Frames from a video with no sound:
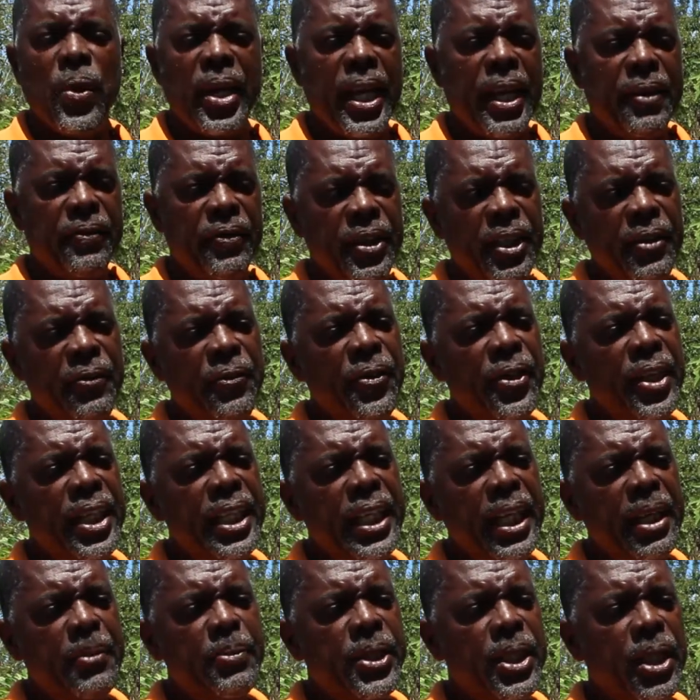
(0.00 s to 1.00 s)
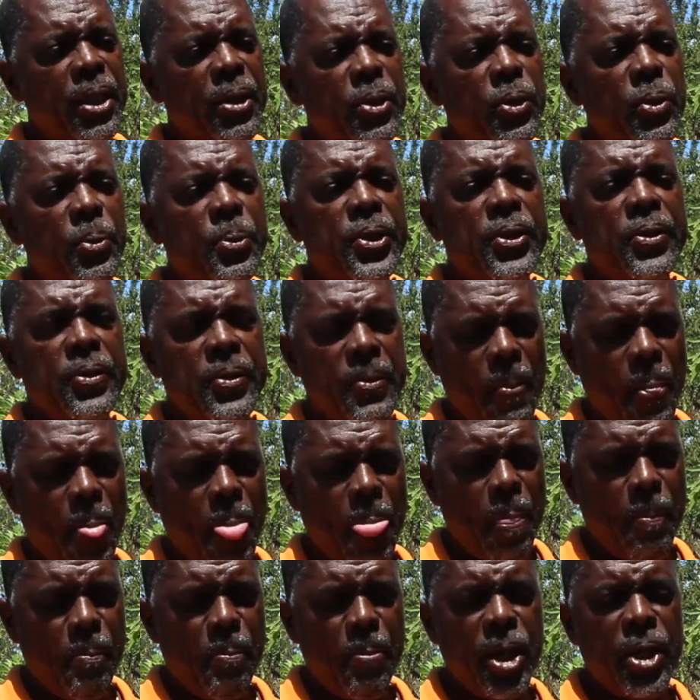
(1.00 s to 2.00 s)
We have different types of loops.
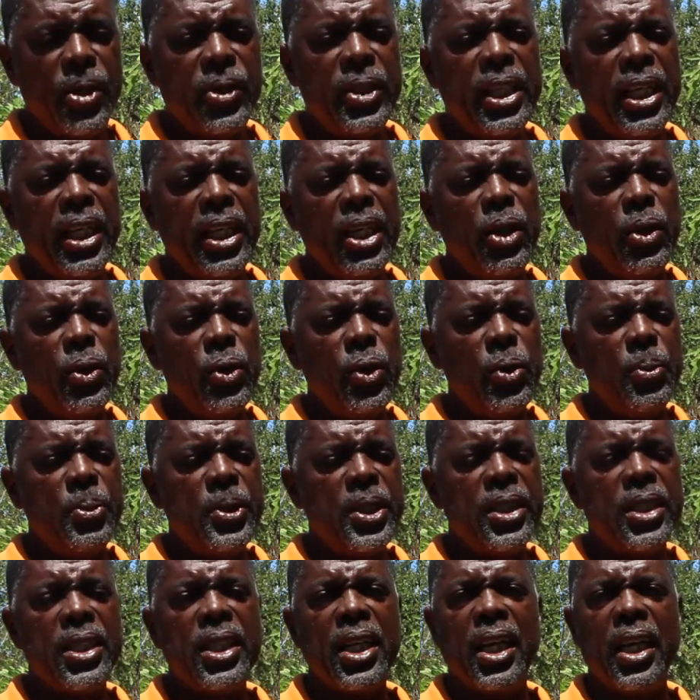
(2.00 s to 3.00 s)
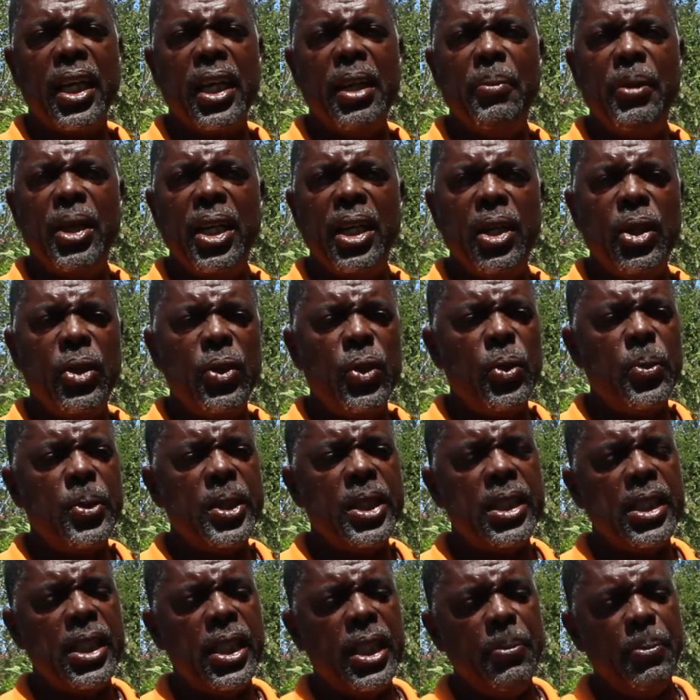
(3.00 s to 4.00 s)
Mountain loops, climbing loops,
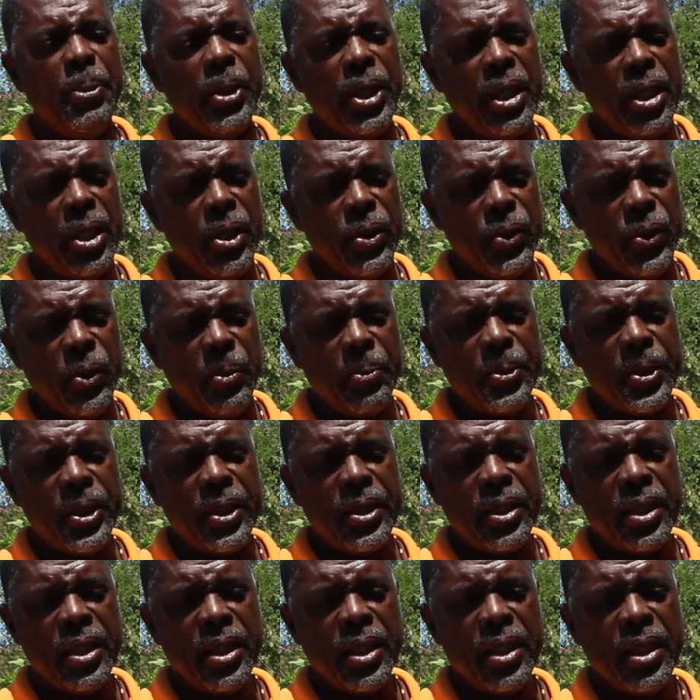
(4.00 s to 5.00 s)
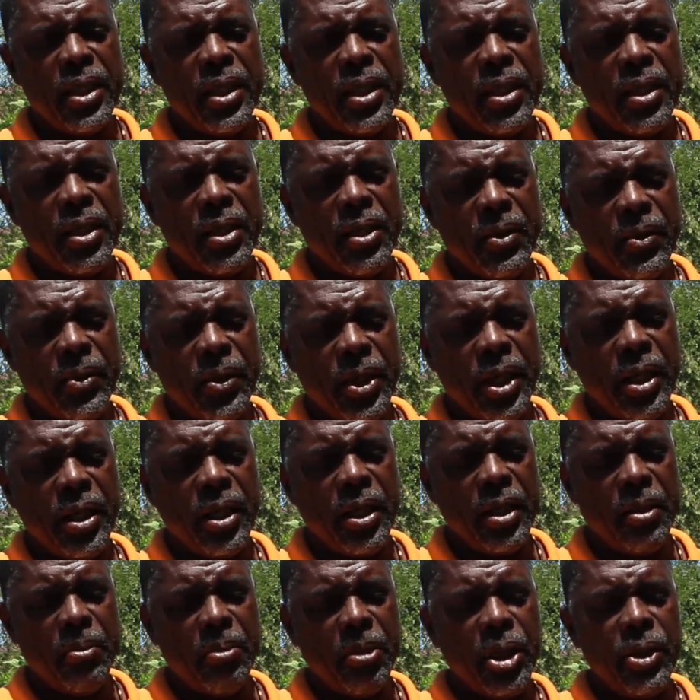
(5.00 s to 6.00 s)
sleeping loops. Where
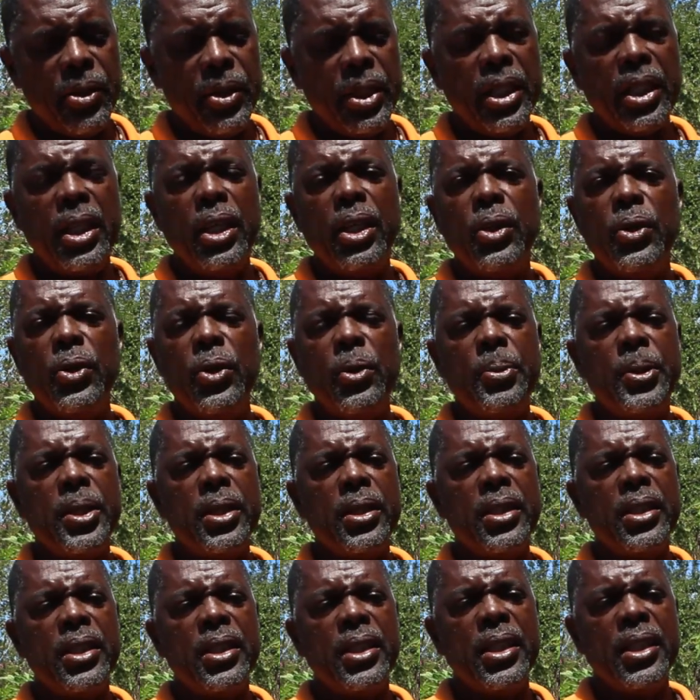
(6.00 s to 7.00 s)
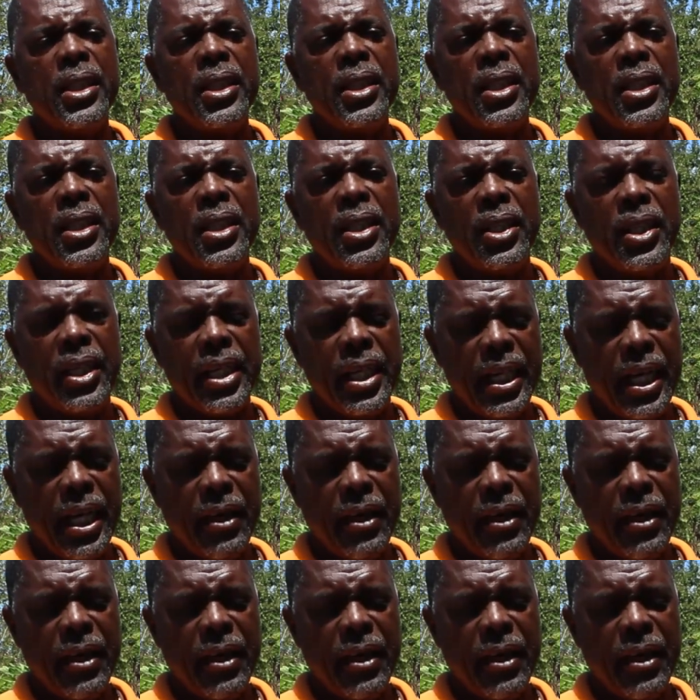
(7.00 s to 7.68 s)
on the mountain loops, you can